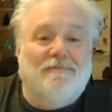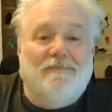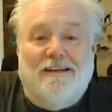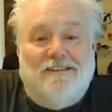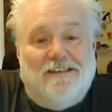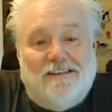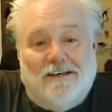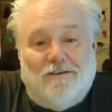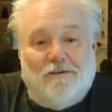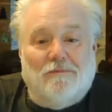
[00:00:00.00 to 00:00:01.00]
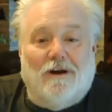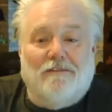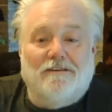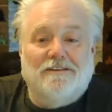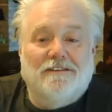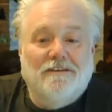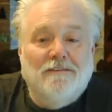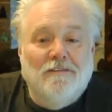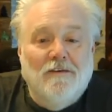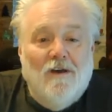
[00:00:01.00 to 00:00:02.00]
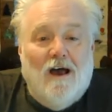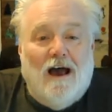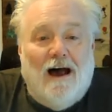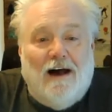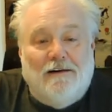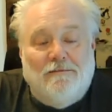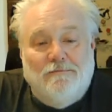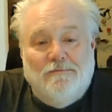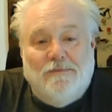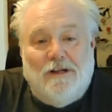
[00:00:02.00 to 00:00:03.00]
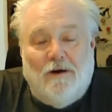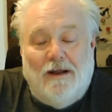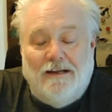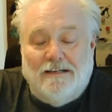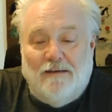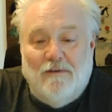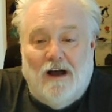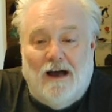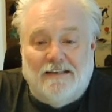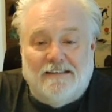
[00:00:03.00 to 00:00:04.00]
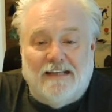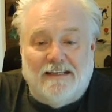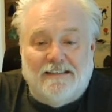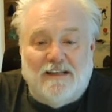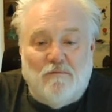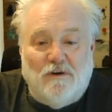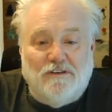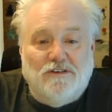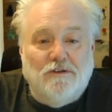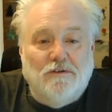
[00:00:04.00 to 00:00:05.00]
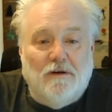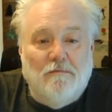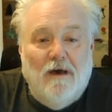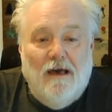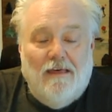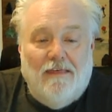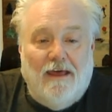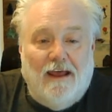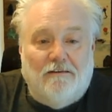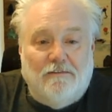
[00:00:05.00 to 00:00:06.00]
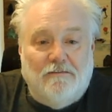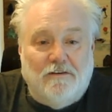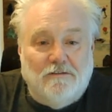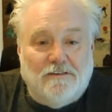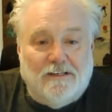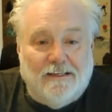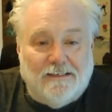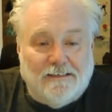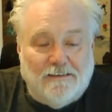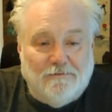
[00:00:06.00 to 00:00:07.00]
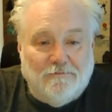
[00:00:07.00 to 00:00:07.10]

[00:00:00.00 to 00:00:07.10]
they just kill their prophets um, you know, anytime God has sent someone to them, they have refused to listen.